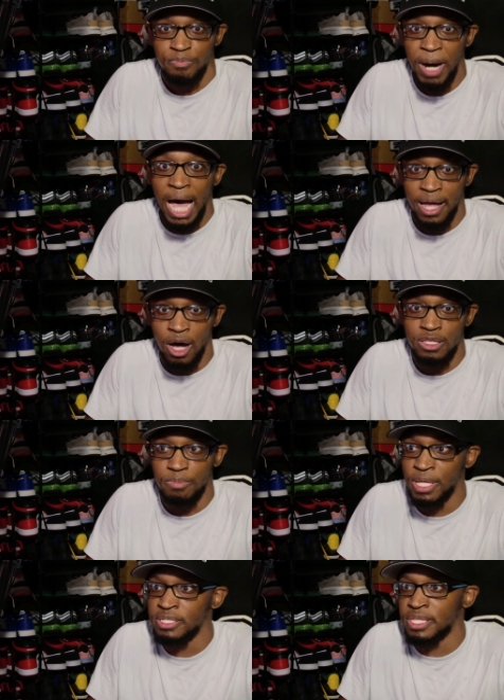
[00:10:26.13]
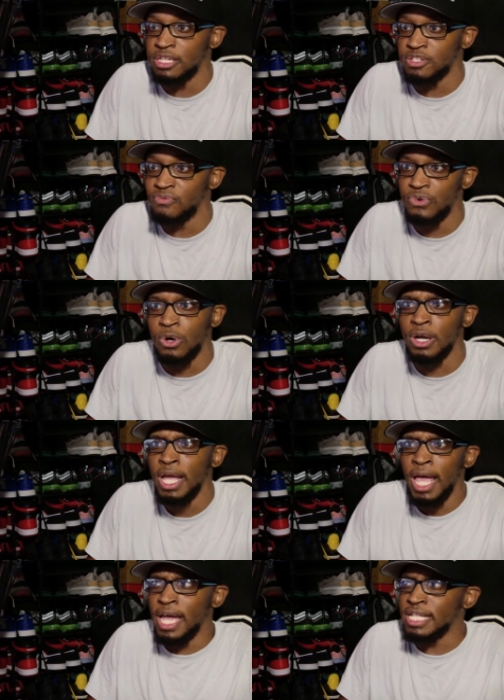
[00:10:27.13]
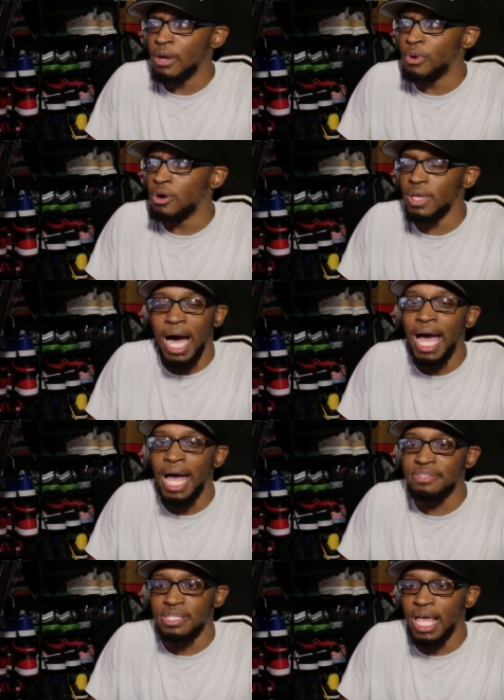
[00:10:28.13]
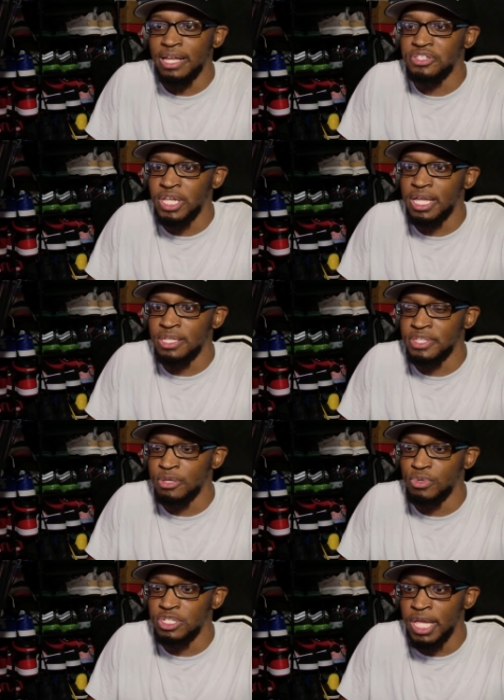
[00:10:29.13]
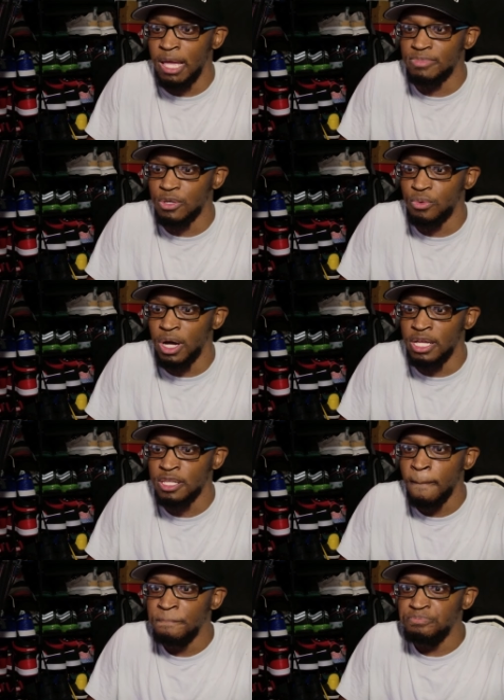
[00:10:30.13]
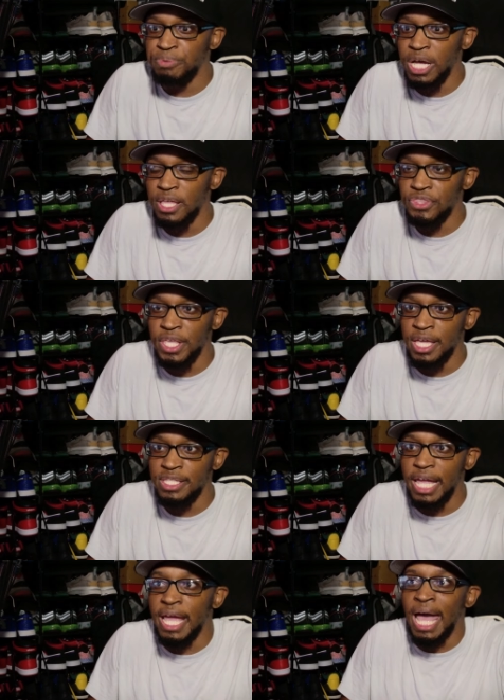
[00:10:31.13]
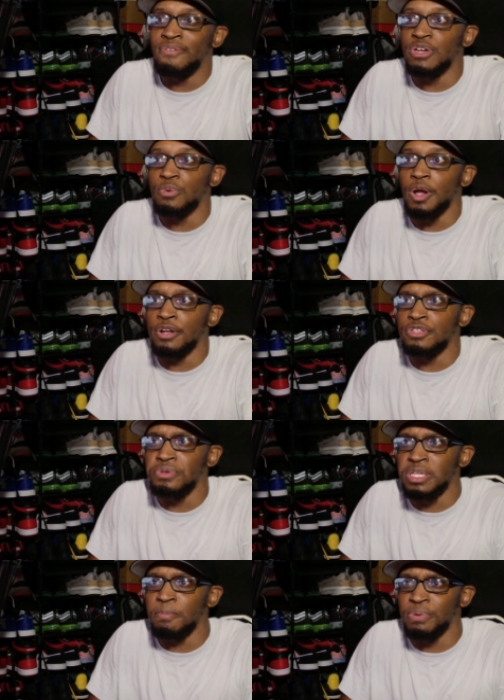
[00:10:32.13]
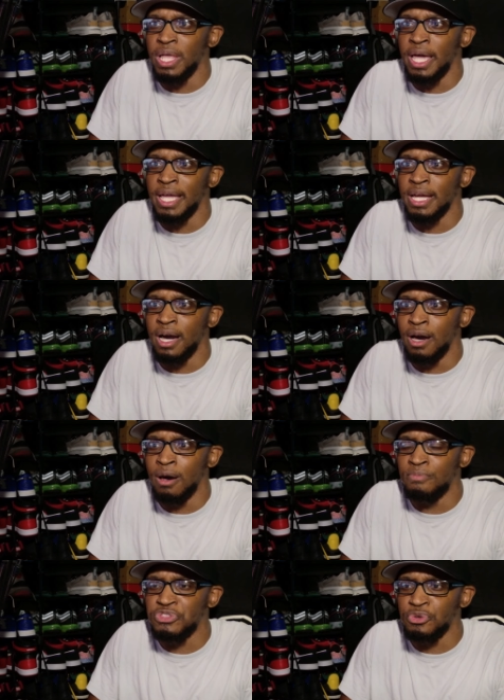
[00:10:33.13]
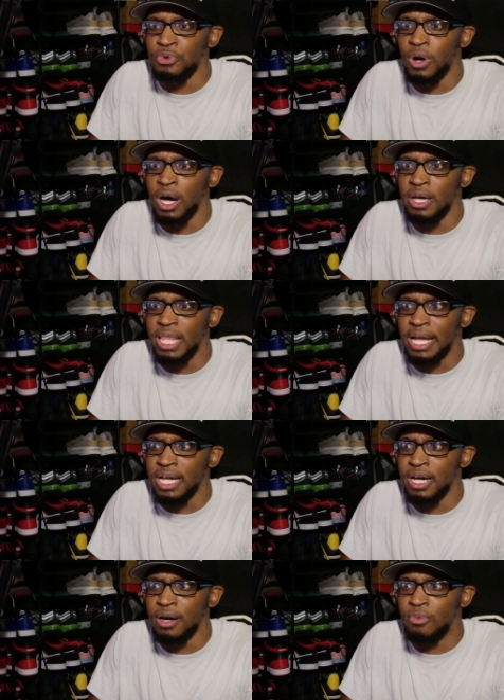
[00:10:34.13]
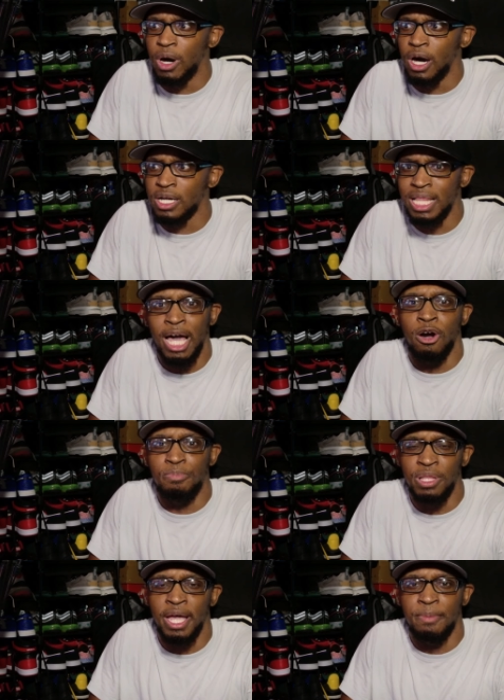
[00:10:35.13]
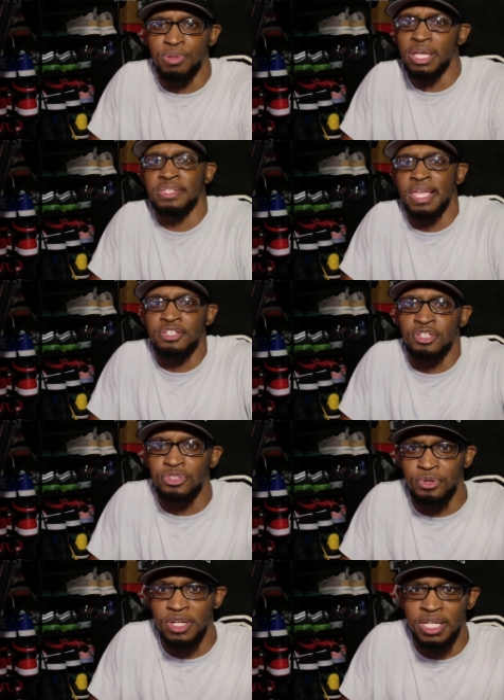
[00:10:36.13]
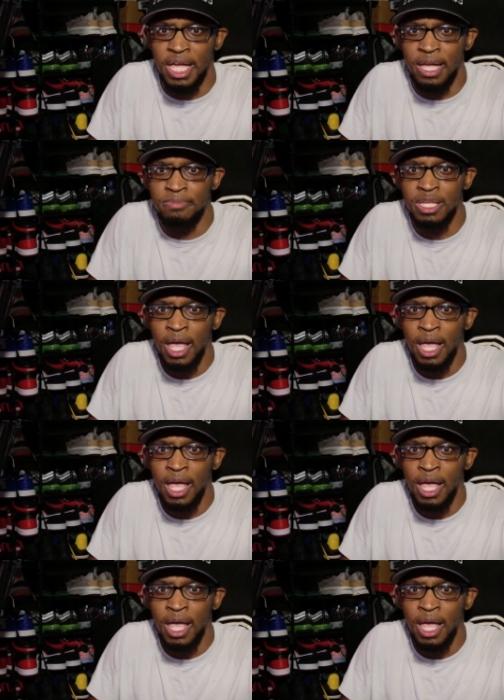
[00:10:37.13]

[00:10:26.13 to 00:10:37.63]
bought on the PlayStation 4, and they won't, I had to, like, check and see which games it was. But then they have it where you can play through a cloud play PlayStation 3 games.